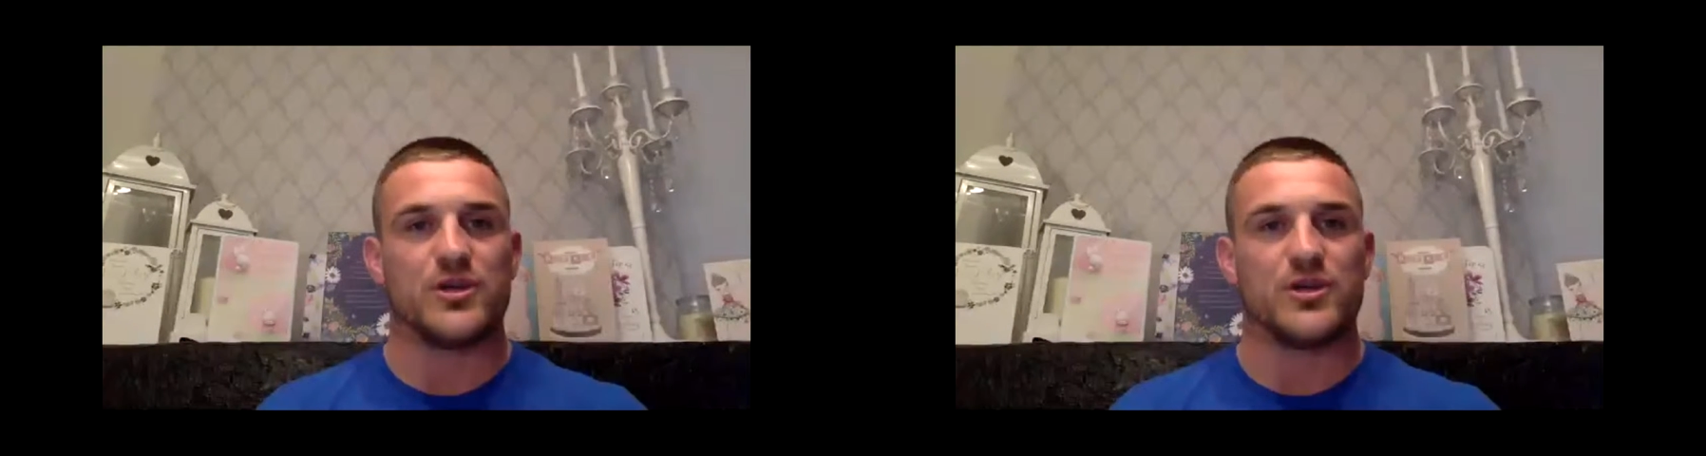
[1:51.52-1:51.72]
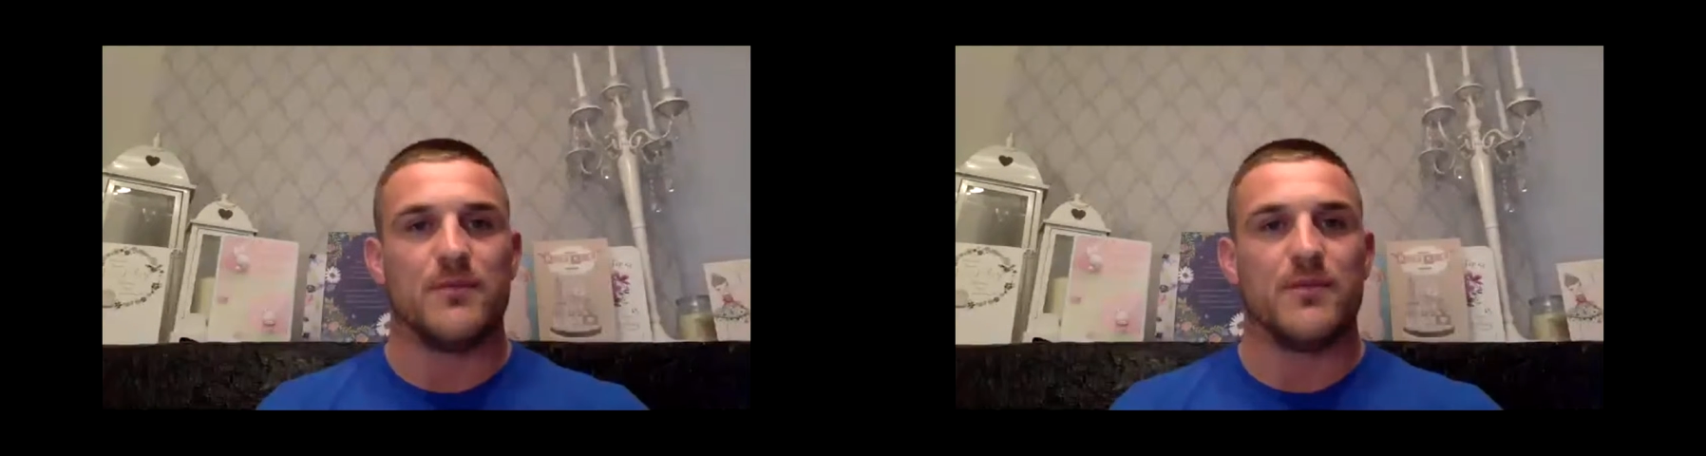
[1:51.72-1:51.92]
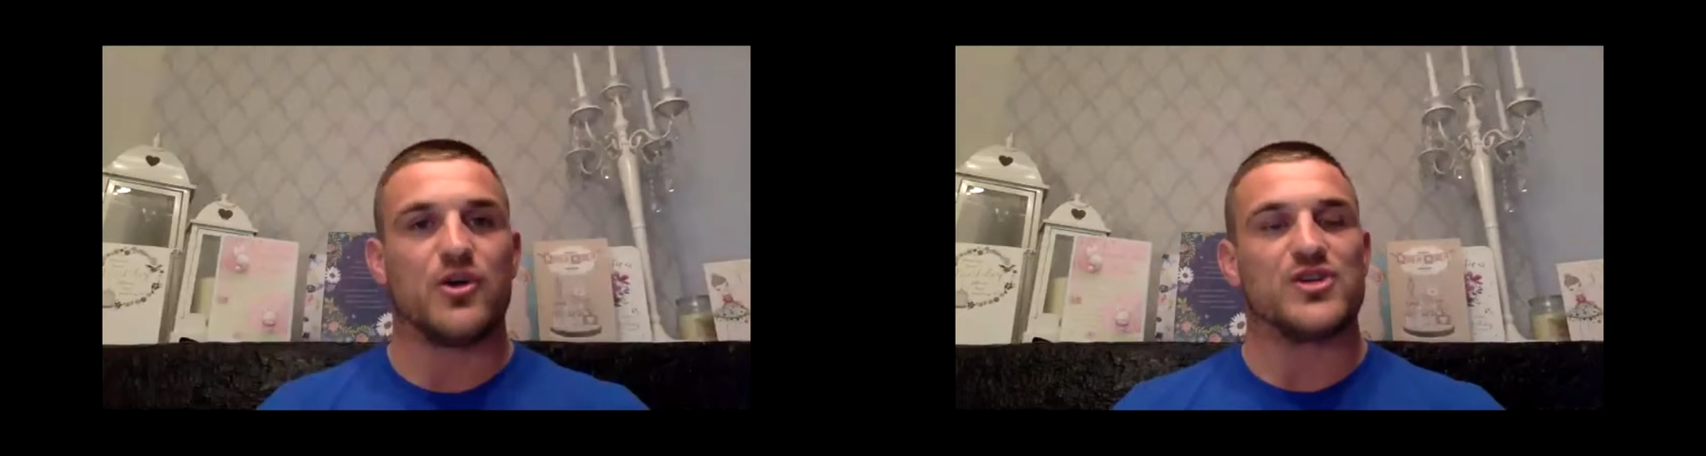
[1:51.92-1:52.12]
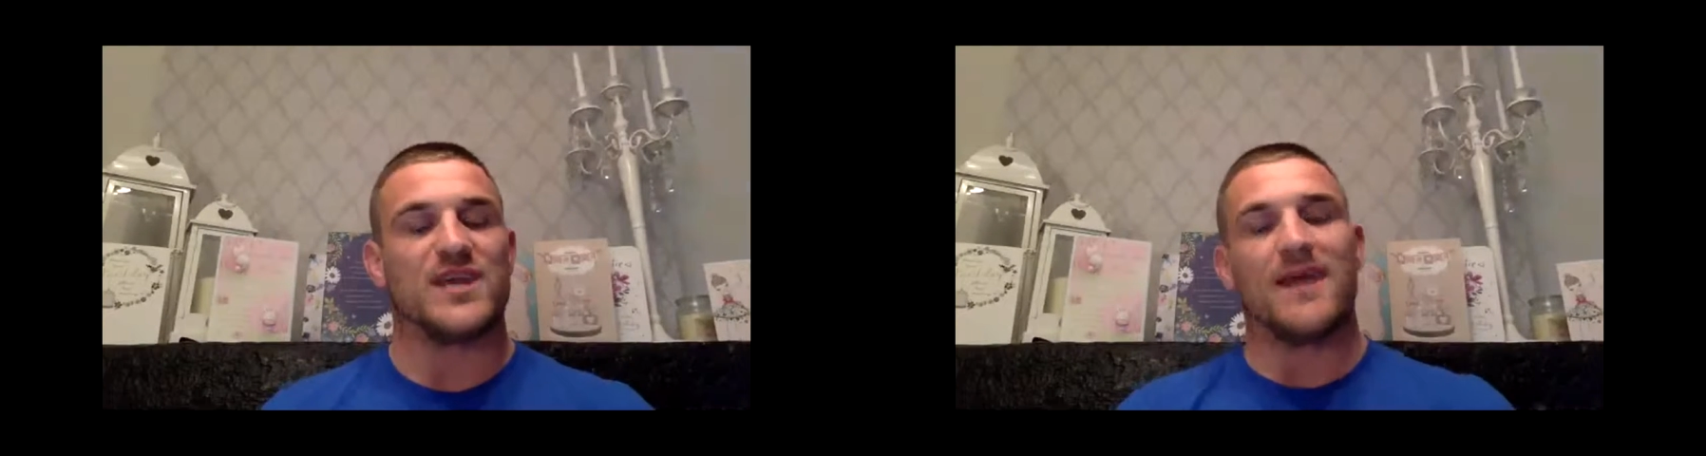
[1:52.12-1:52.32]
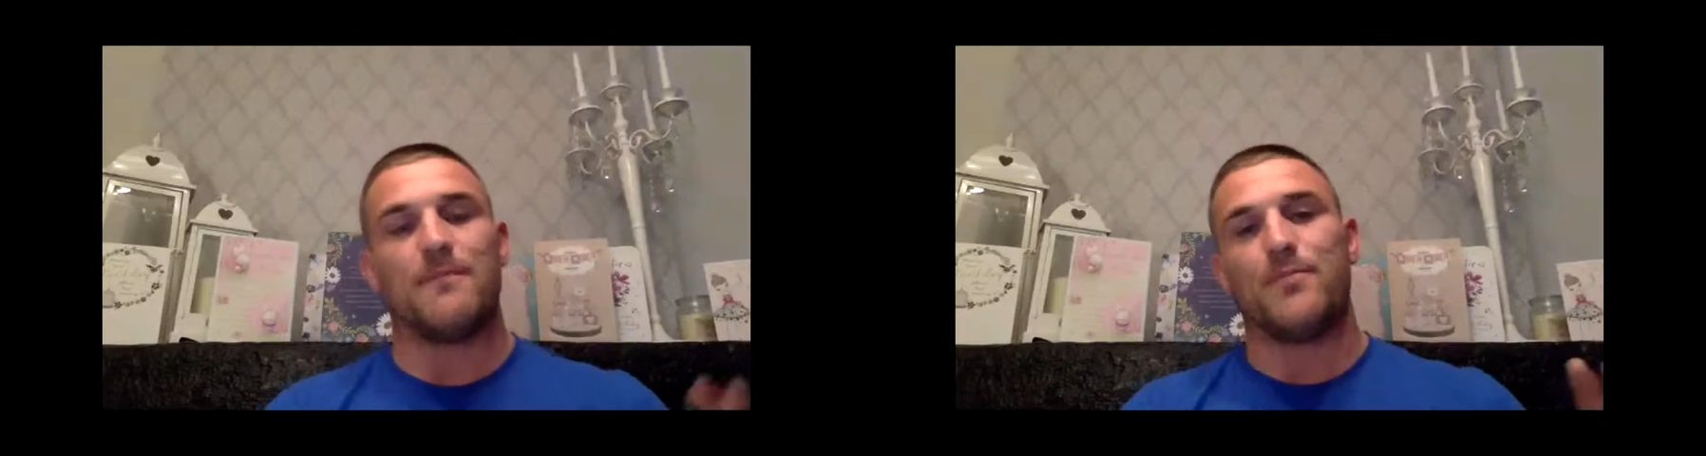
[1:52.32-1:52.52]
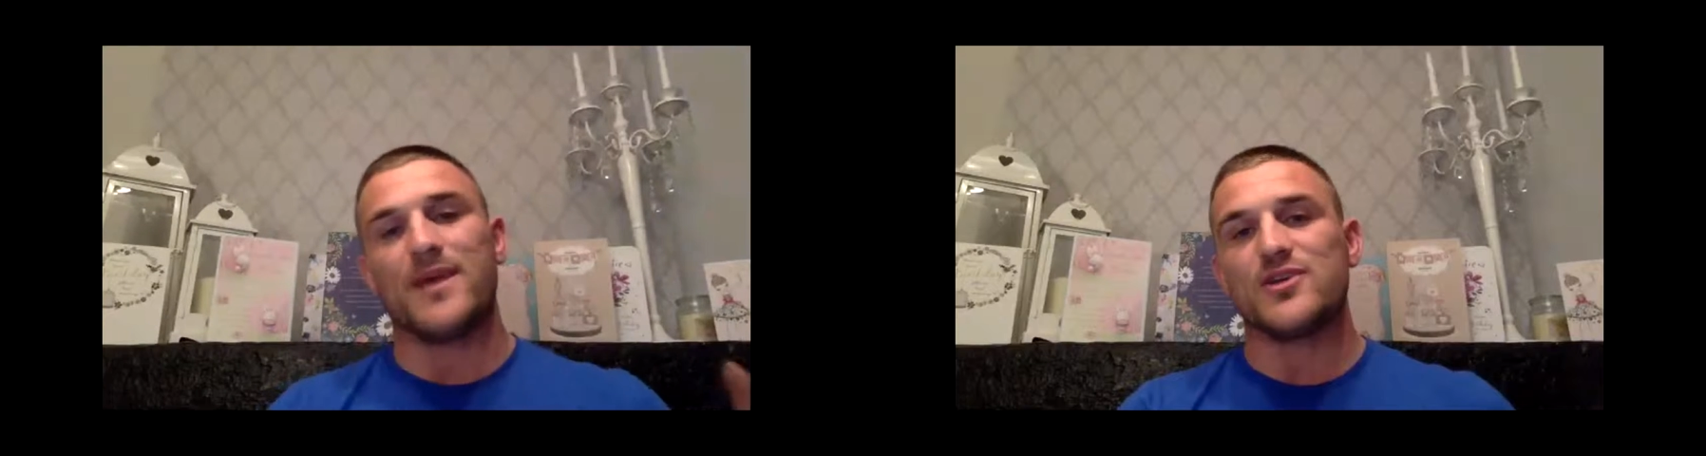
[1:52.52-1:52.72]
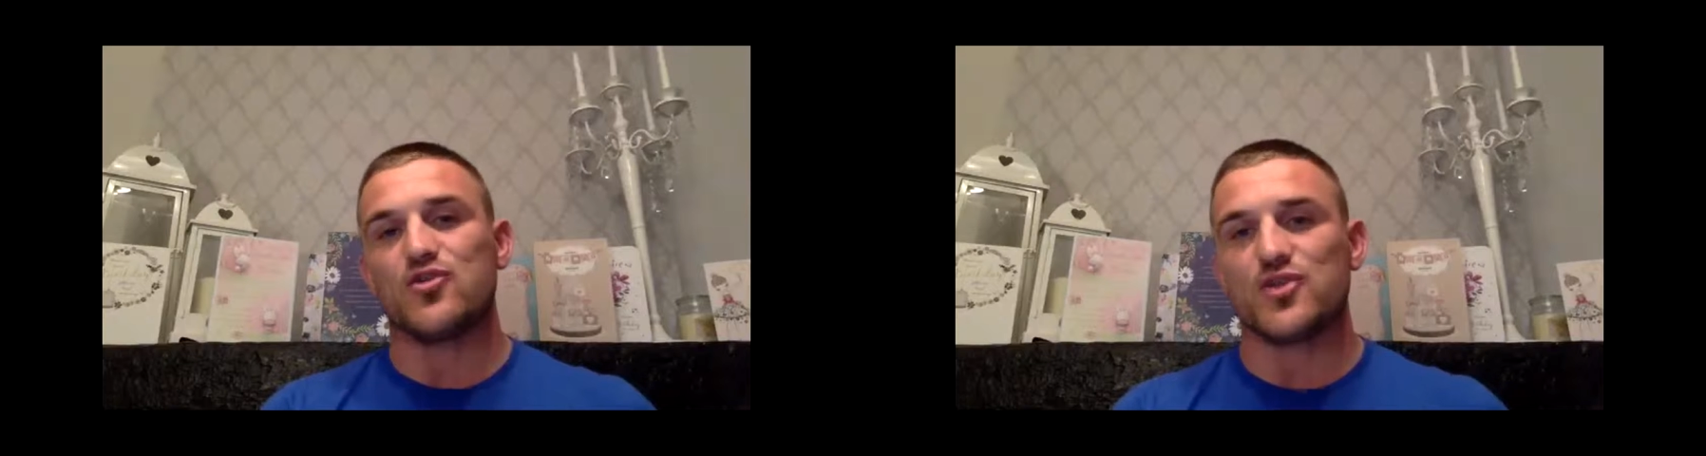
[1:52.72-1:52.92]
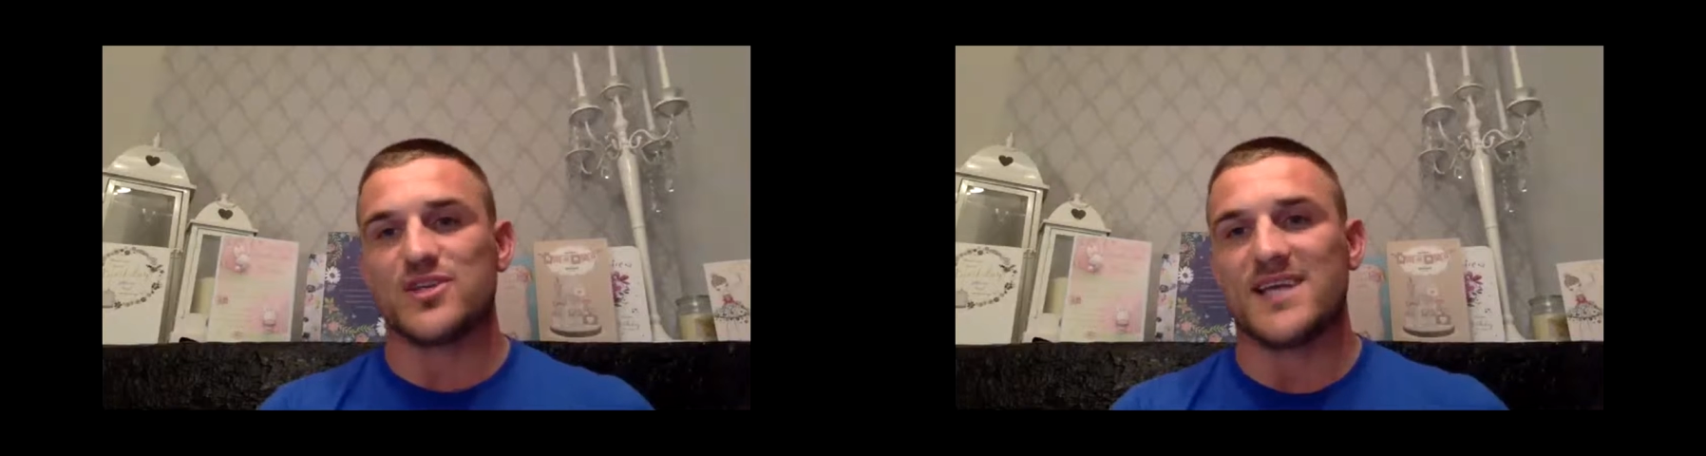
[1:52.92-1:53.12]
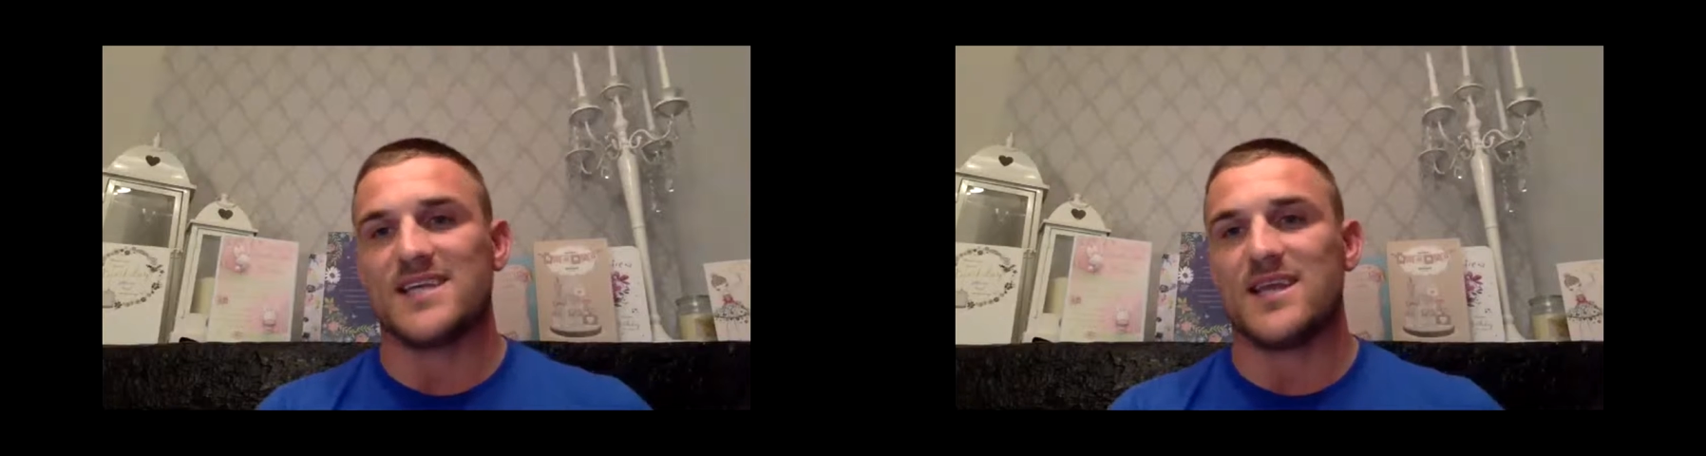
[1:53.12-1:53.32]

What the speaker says: because I'd had big success